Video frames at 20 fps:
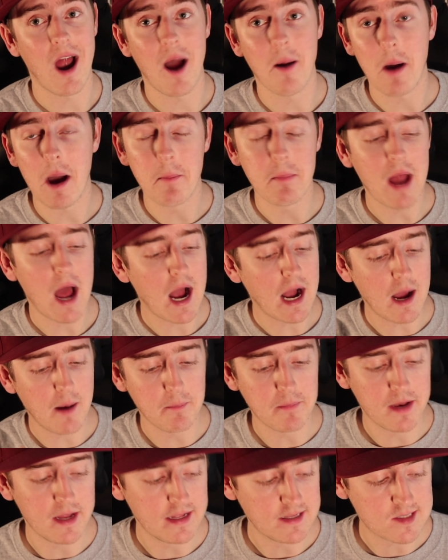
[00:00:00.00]
I, I'm not,
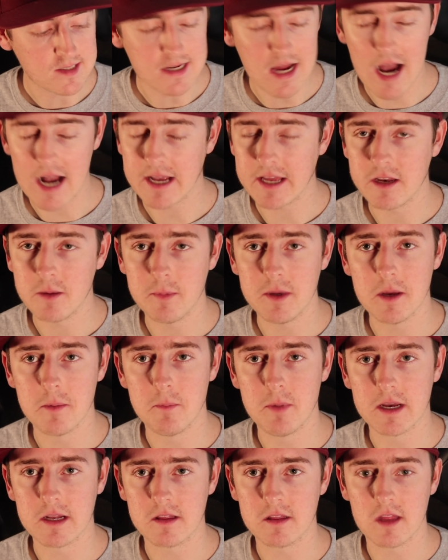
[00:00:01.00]
I'm, it's not gonna be a
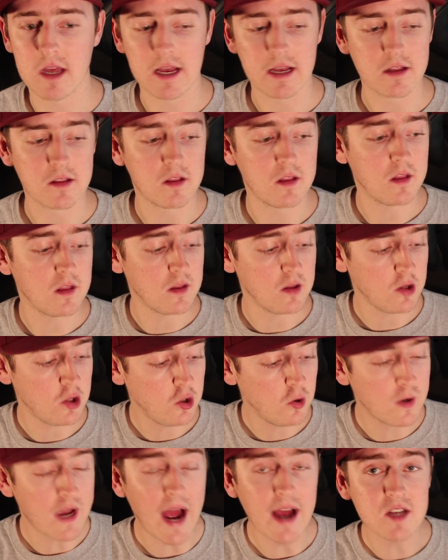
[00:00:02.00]
big thing.
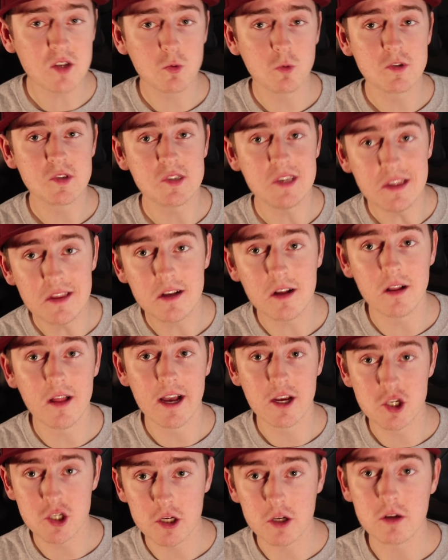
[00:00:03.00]
You guys will see the
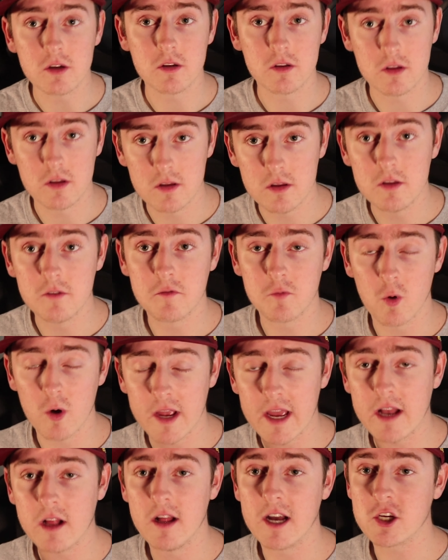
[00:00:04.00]
collection, the
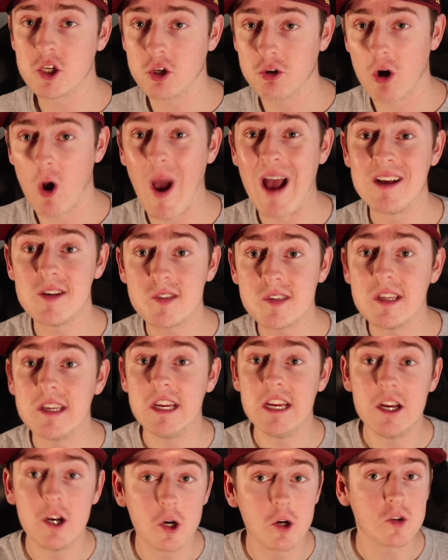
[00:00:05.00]
four K collection grow as the
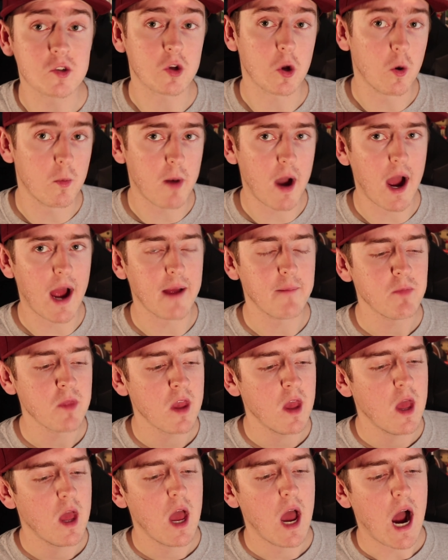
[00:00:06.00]
years go by.
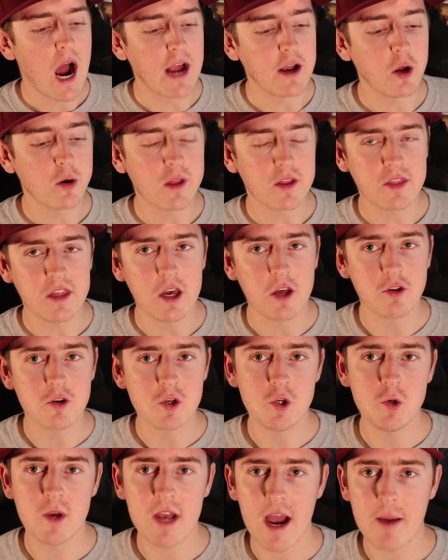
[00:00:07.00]
I know that the
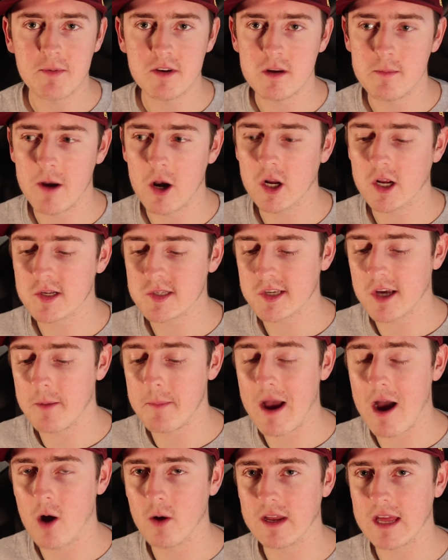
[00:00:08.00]
other two Captain Americas
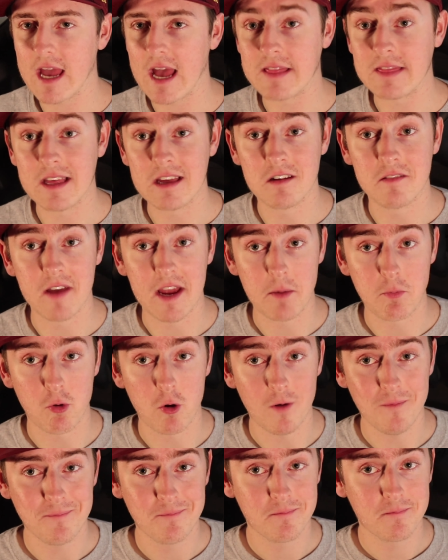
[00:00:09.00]
come out at the end of
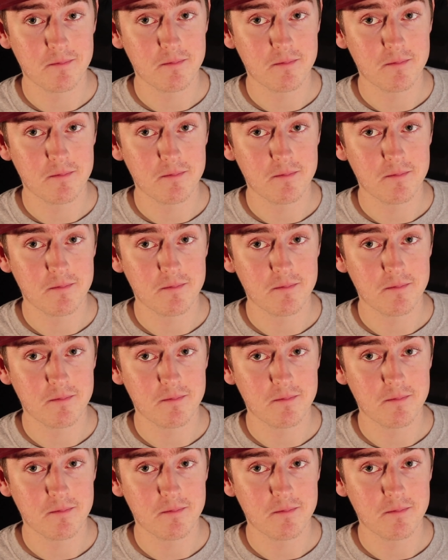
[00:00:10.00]
April.